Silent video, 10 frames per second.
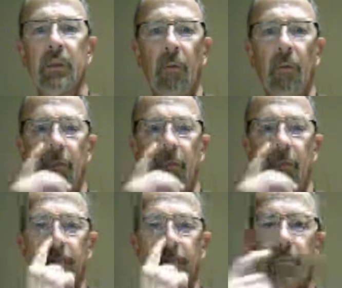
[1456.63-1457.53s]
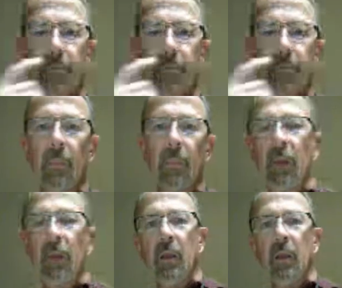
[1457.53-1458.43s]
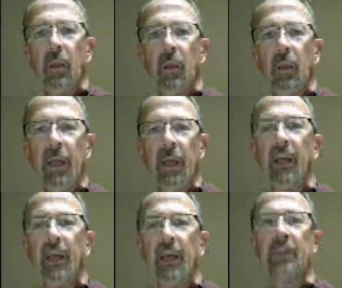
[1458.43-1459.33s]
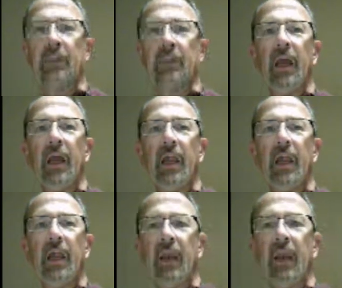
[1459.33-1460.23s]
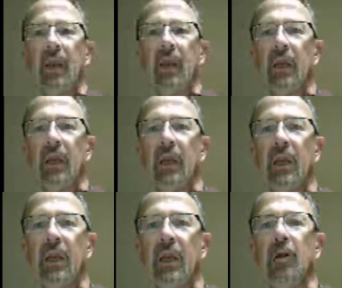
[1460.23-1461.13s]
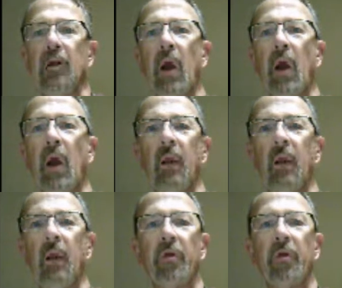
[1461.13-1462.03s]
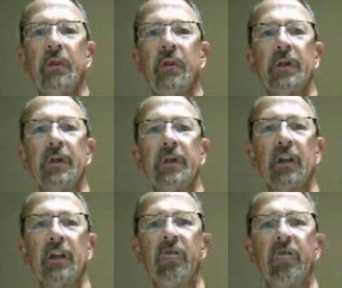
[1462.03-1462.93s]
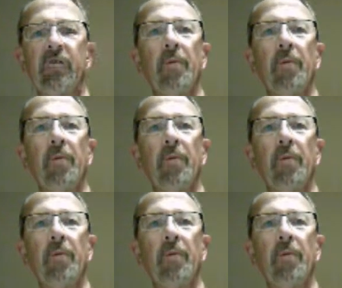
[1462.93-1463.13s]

So you look at this, and that is how you handle this particular